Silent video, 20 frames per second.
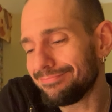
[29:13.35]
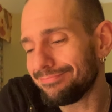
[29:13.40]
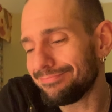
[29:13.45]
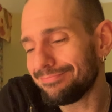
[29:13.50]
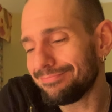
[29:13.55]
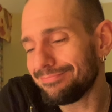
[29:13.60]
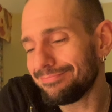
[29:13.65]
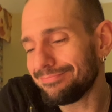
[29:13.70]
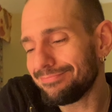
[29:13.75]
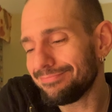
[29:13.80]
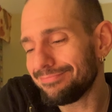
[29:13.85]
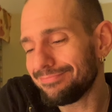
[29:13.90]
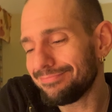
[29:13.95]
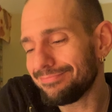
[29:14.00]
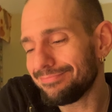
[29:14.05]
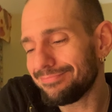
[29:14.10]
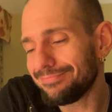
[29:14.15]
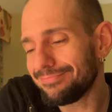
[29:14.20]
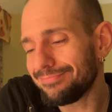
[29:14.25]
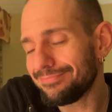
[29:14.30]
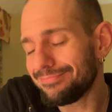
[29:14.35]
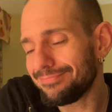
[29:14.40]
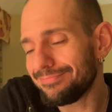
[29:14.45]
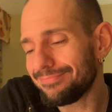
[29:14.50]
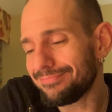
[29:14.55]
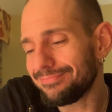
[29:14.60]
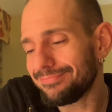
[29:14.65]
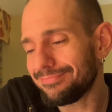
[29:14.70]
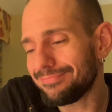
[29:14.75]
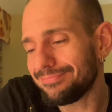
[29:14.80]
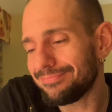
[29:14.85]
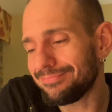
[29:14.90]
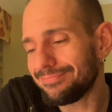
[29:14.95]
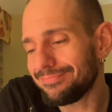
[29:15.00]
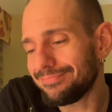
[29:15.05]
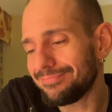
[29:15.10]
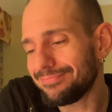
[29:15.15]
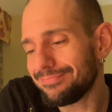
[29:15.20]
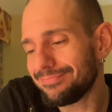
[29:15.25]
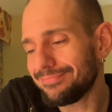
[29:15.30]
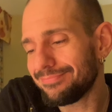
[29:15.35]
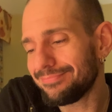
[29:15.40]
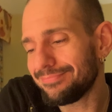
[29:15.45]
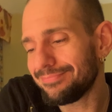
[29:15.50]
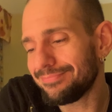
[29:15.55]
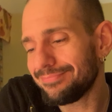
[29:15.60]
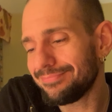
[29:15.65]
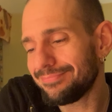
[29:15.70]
(no one is talking)